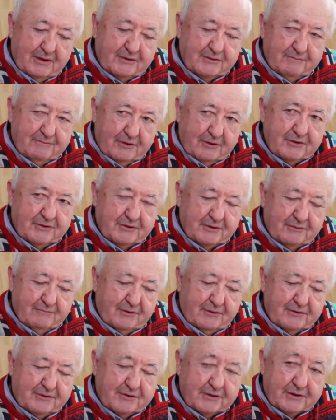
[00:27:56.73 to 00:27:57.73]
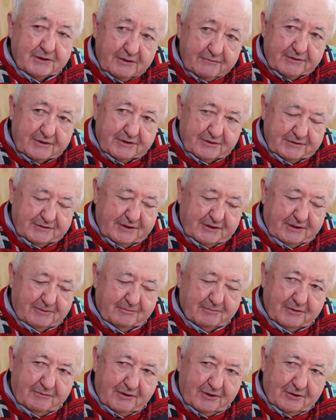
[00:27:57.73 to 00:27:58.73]
a very significant
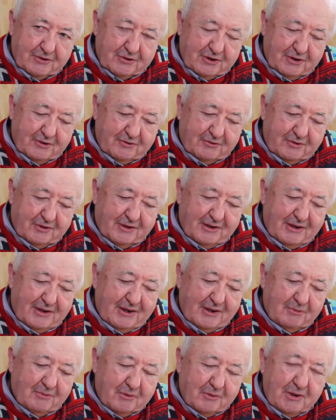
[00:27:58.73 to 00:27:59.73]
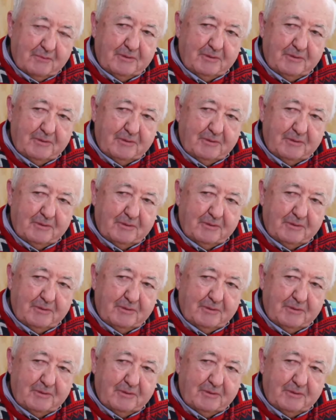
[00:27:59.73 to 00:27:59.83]
segment of our children, will